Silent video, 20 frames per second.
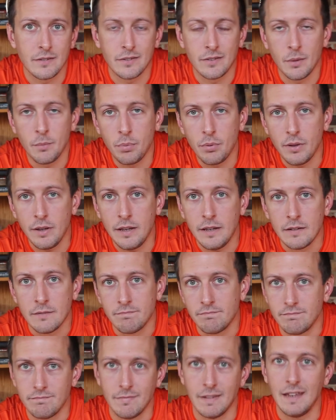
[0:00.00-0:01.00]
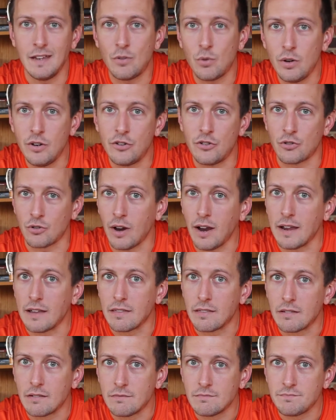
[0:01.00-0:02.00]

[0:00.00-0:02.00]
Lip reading: simply increased strength.